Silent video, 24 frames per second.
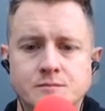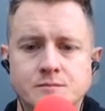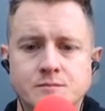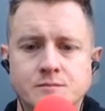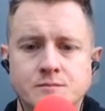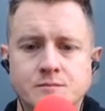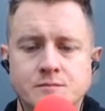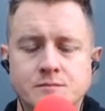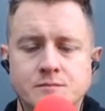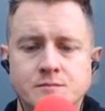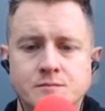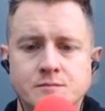
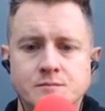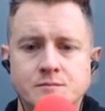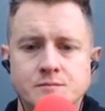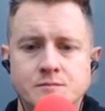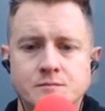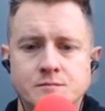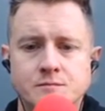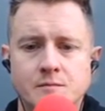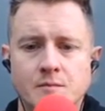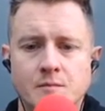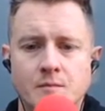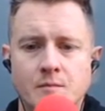
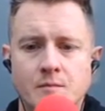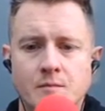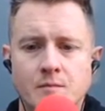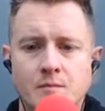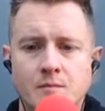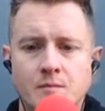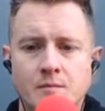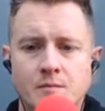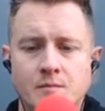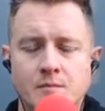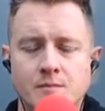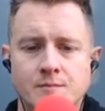
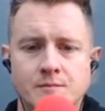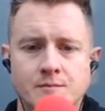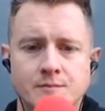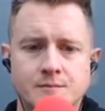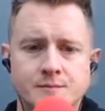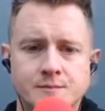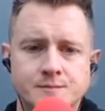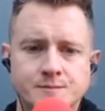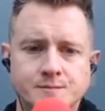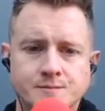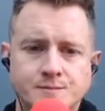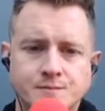
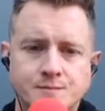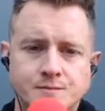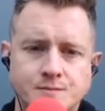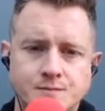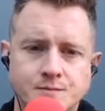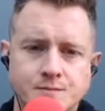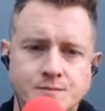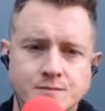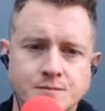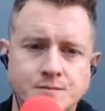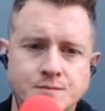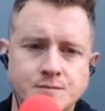
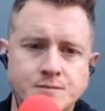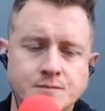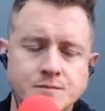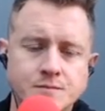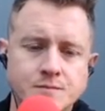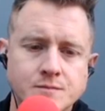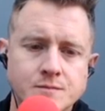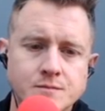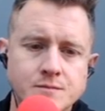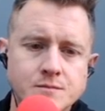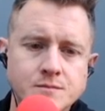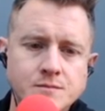
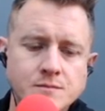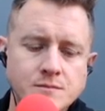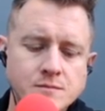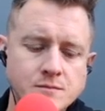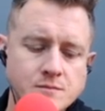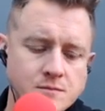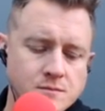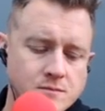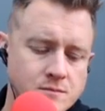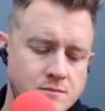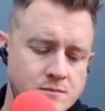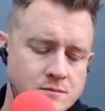
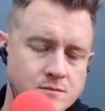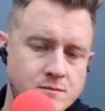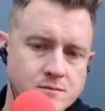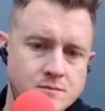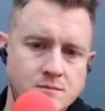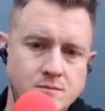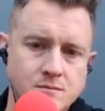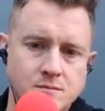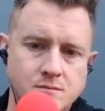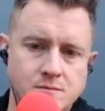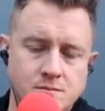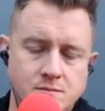
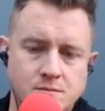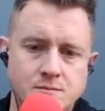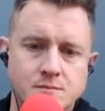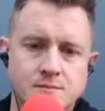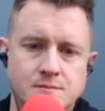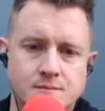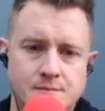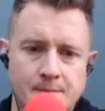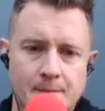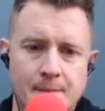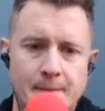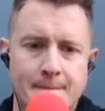
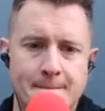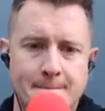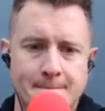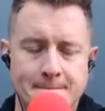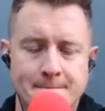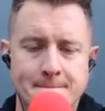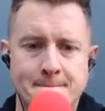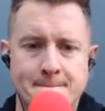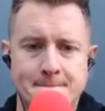[no speech]